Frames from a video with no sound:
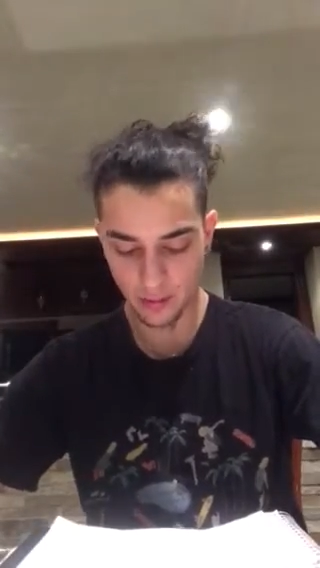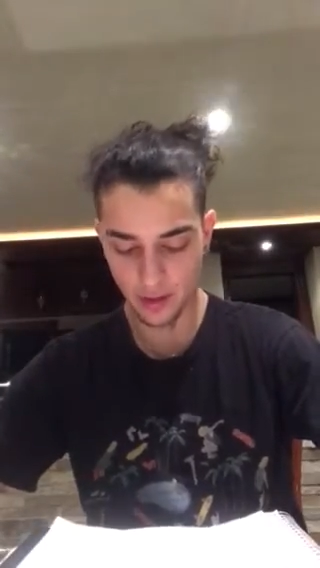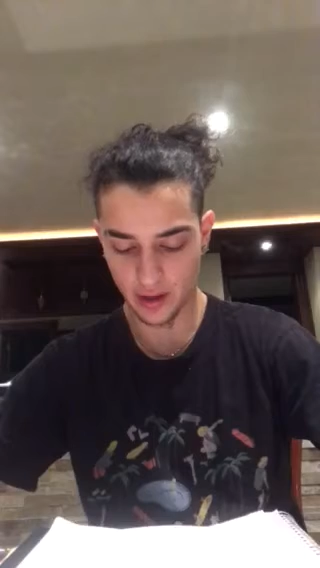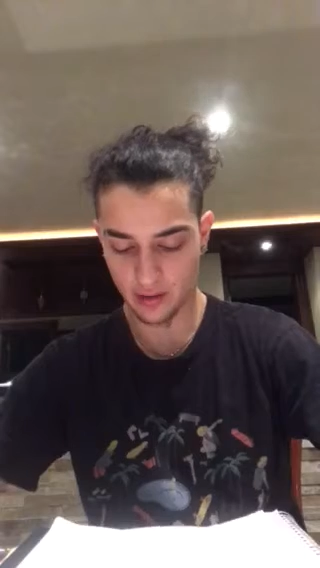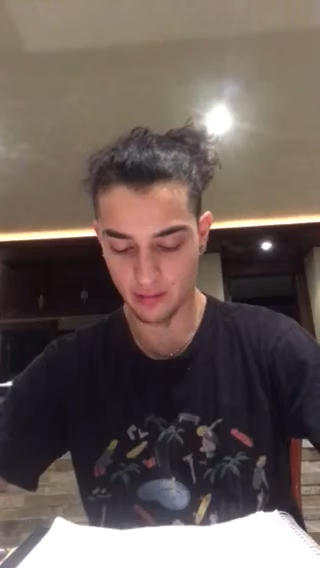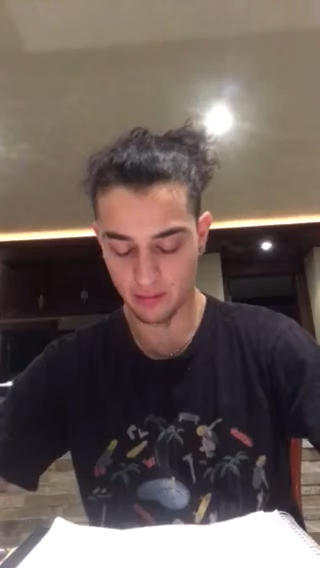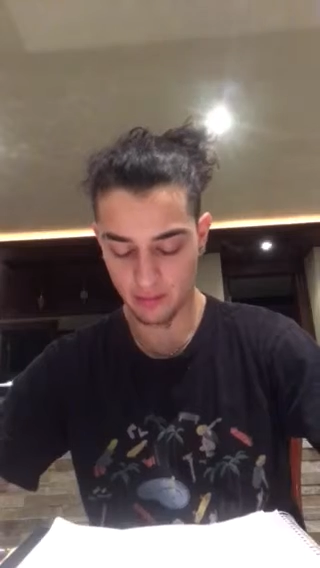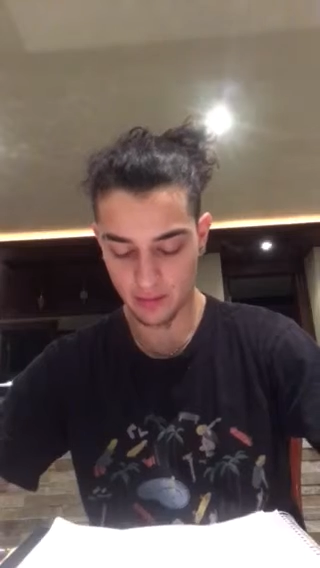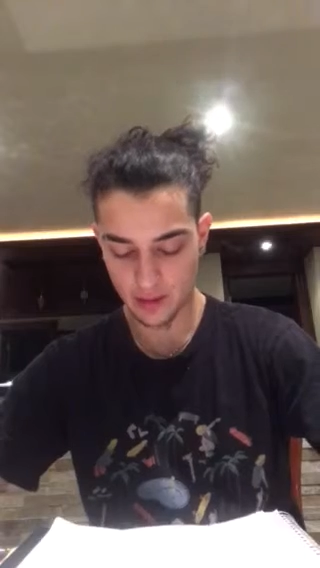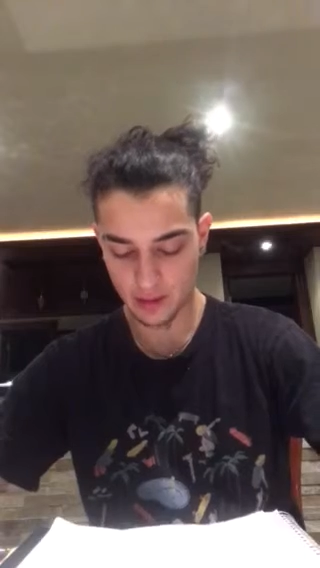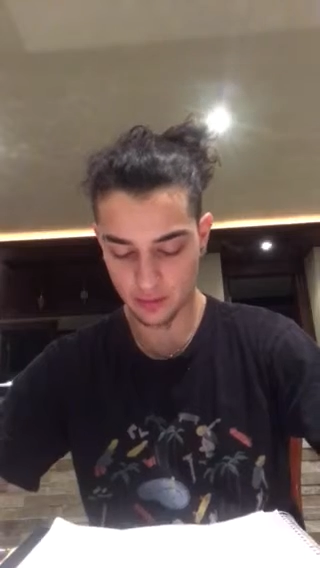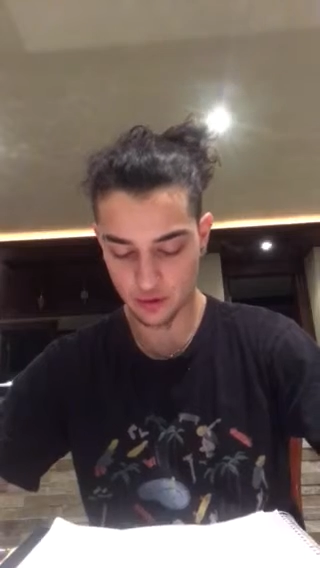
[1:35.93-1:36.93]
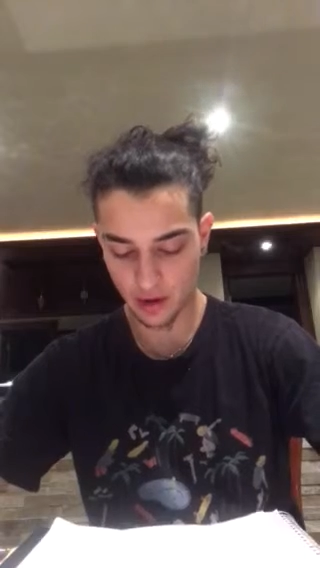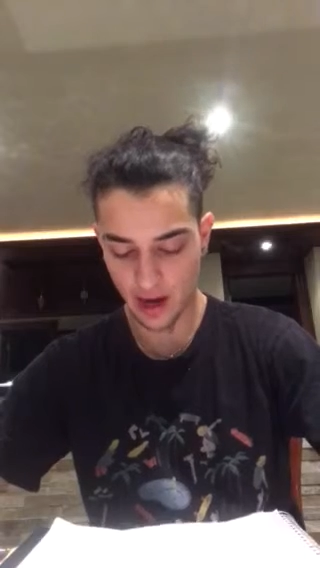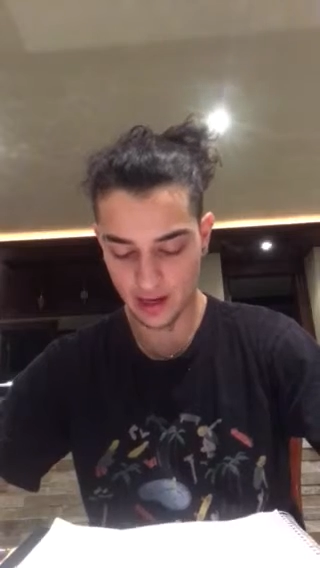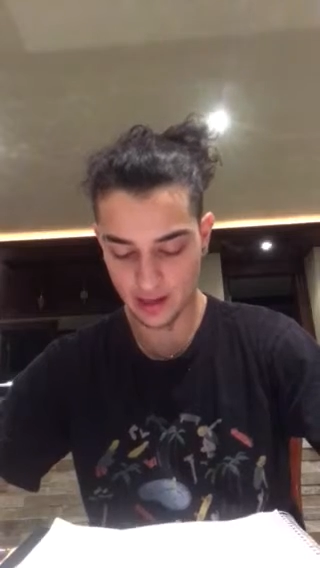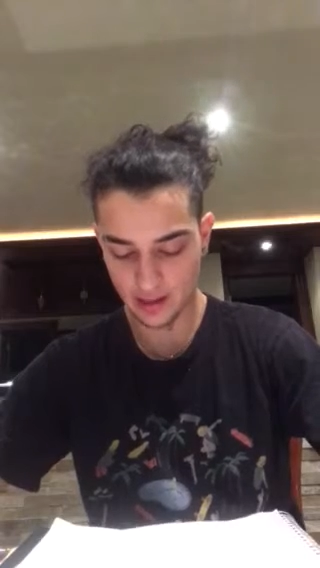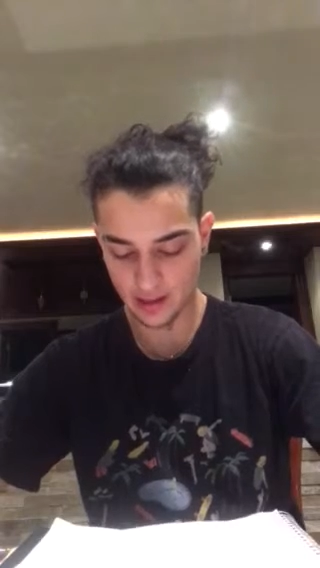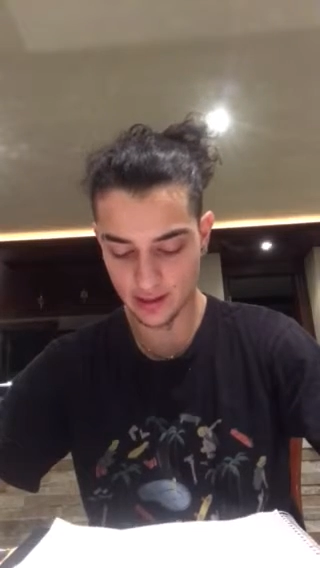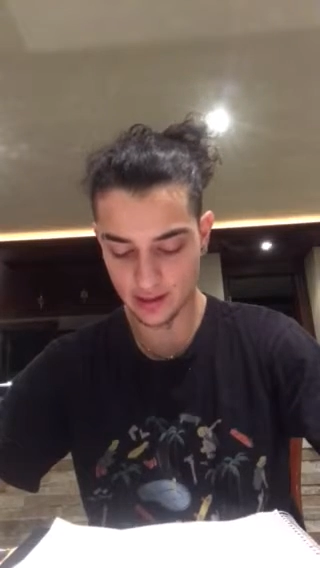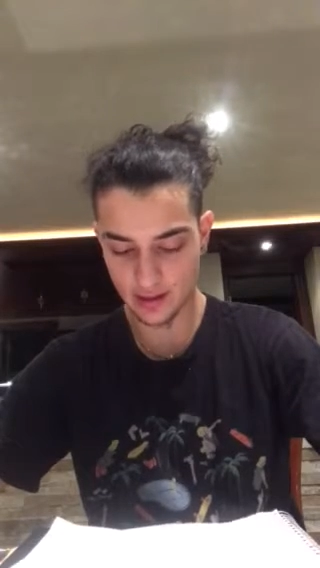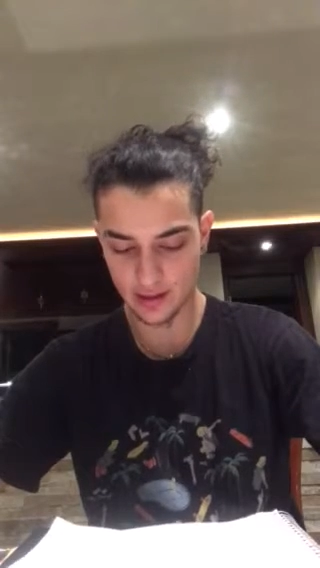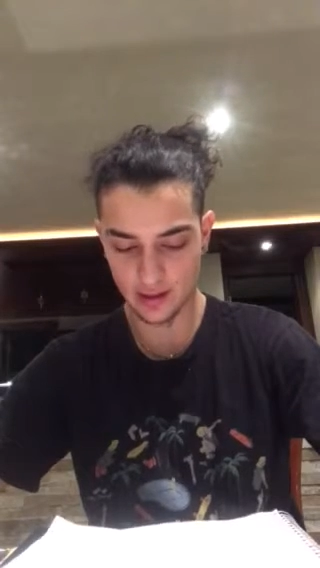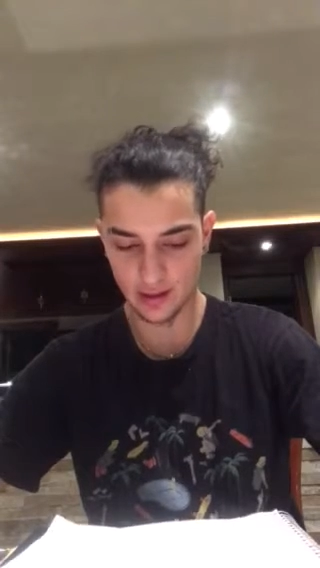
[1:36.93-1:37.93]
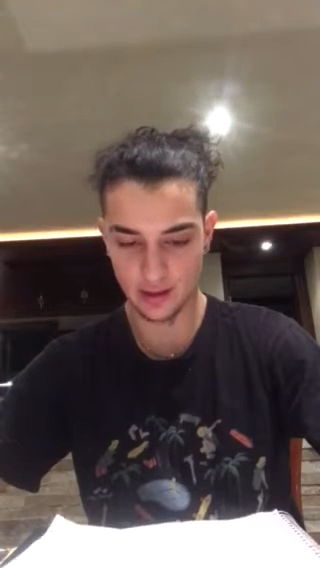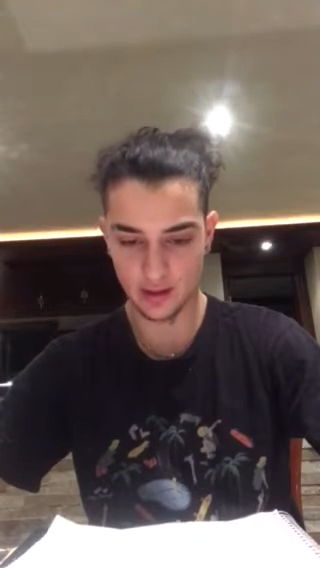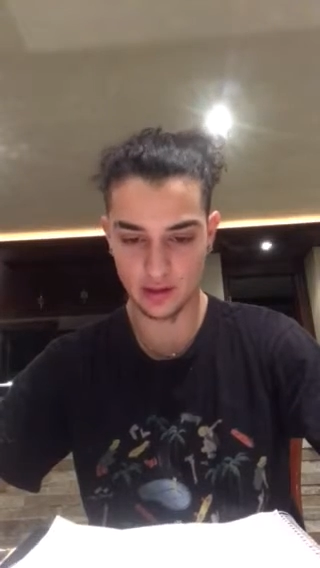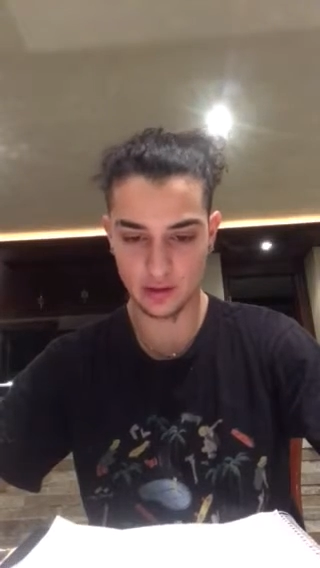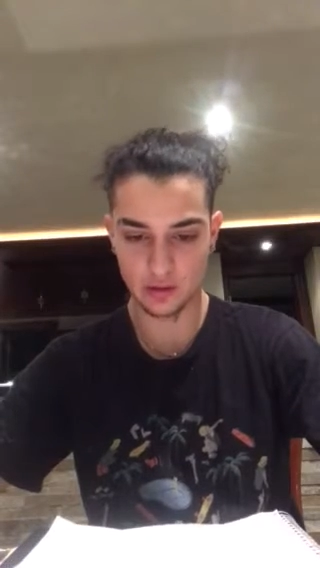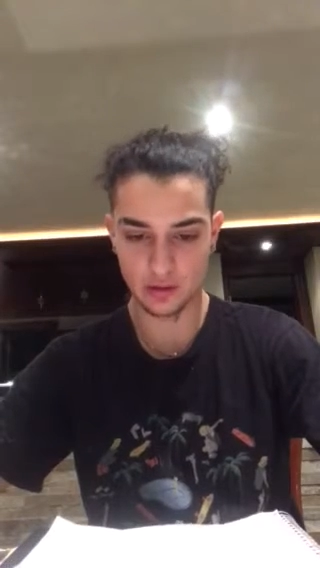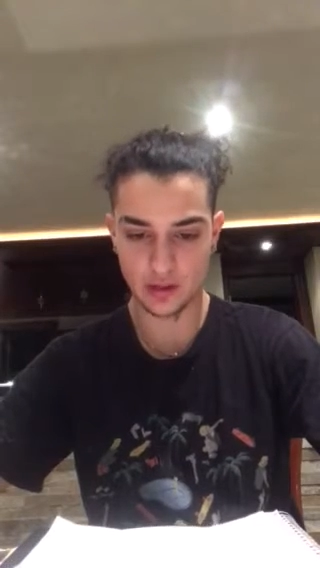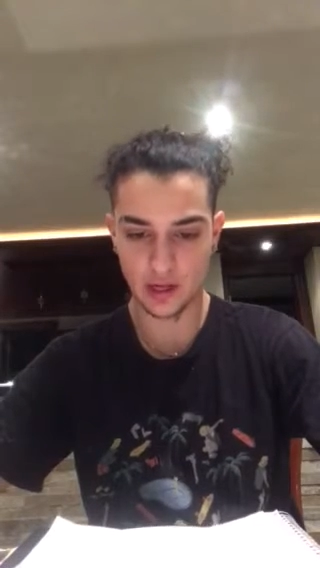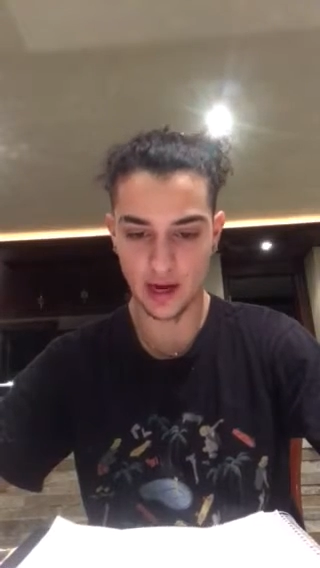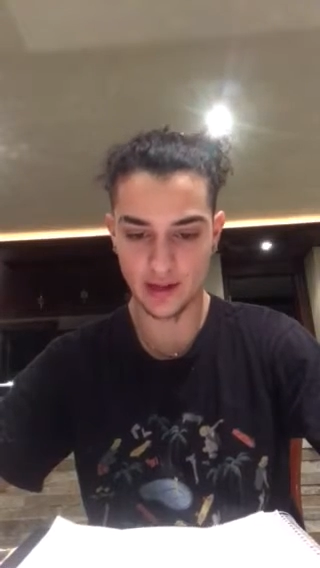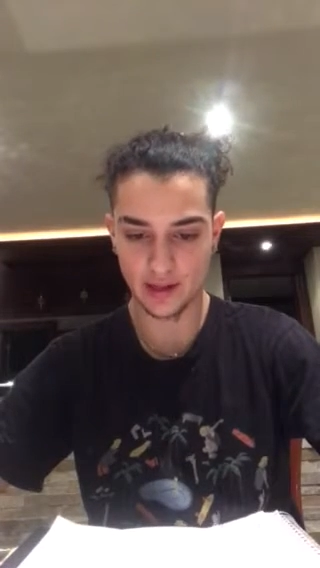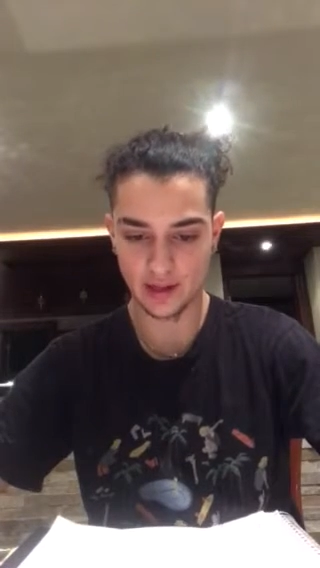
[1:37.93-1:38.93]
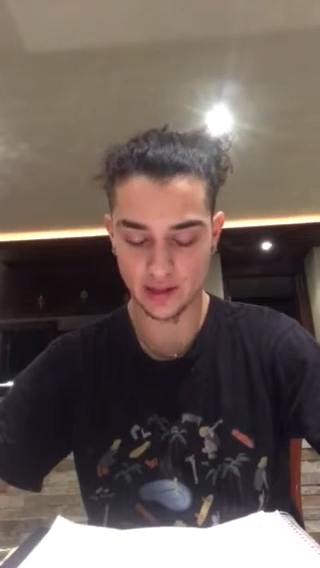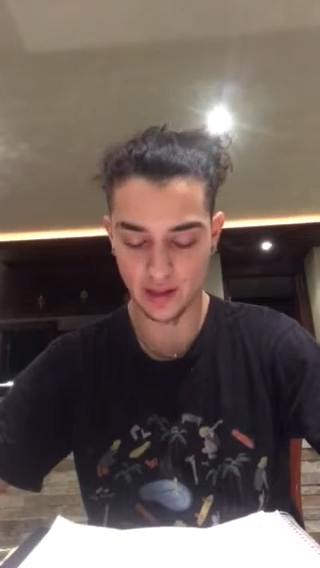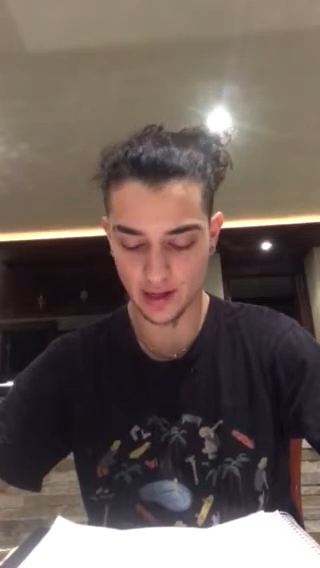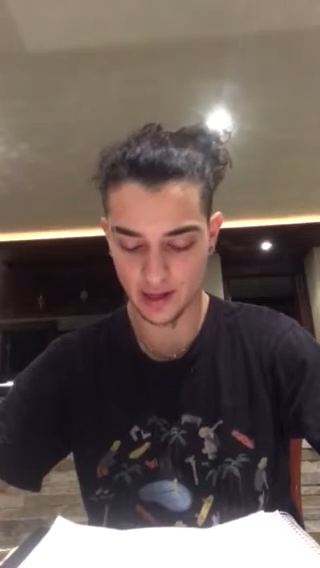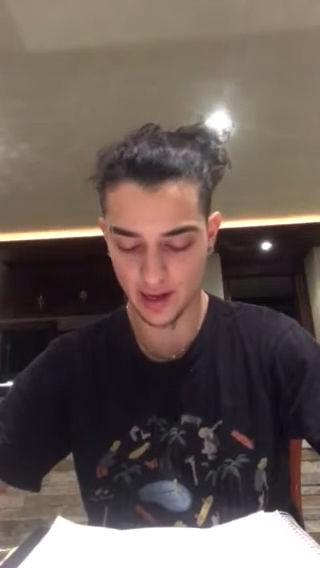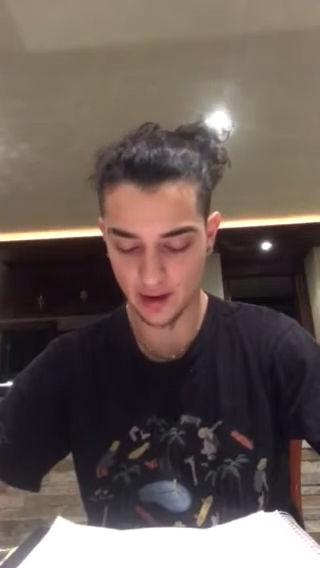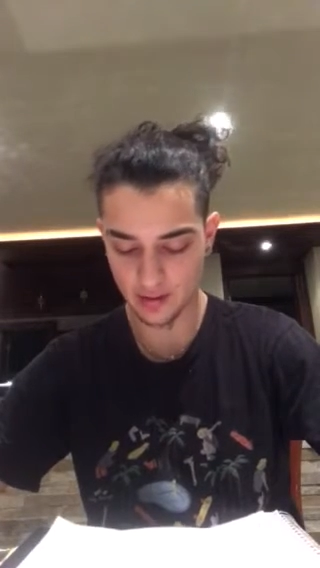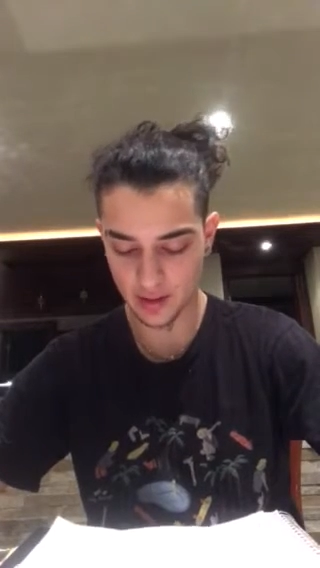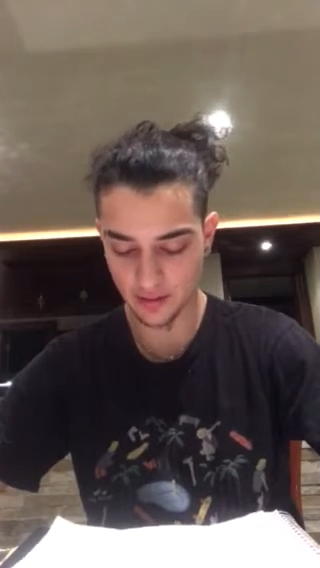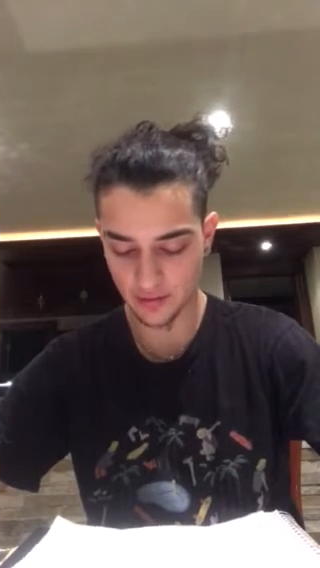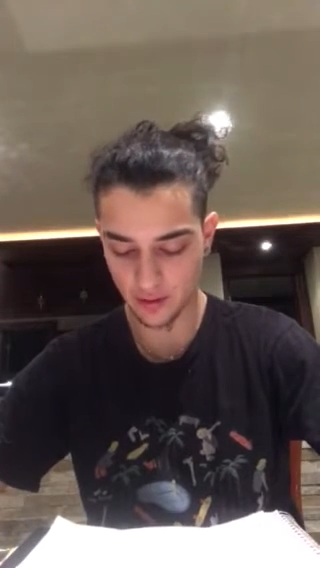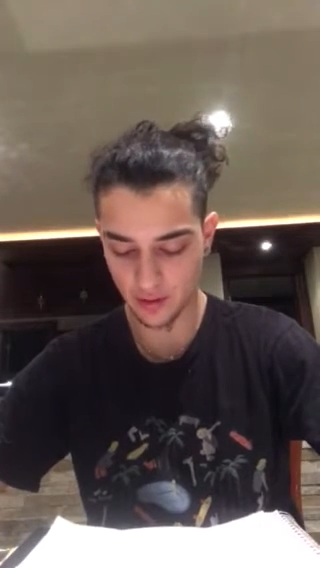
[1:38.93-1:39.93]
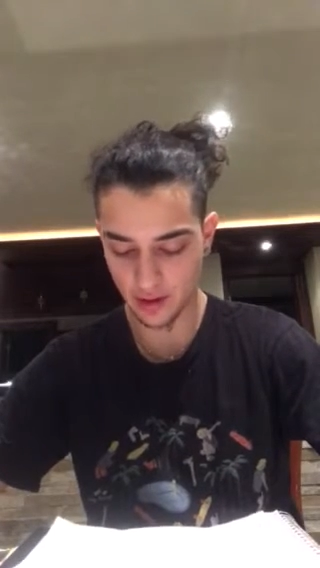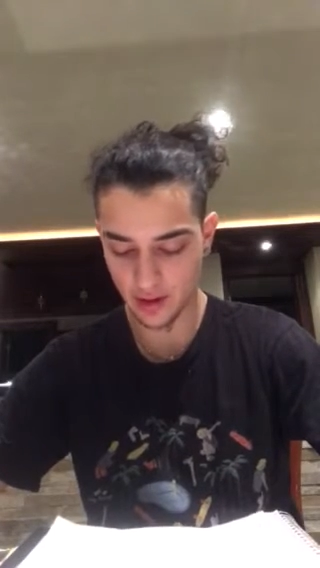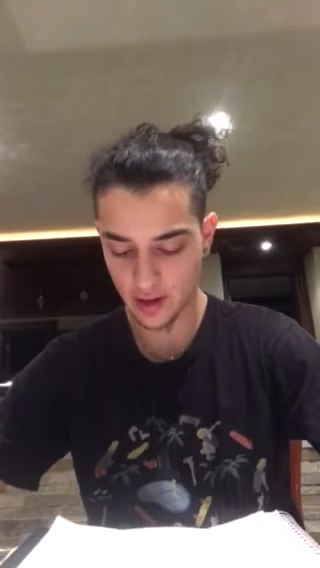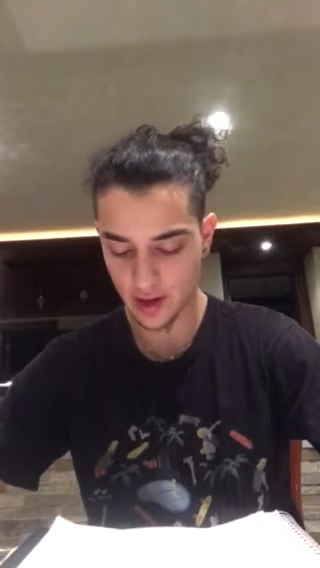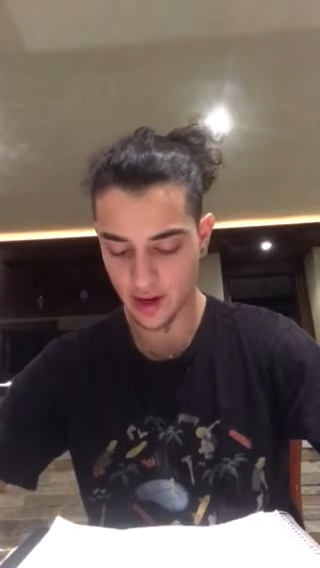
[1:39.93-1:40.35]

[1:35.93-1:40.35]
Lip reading: but subtracted the side that's not accounted for,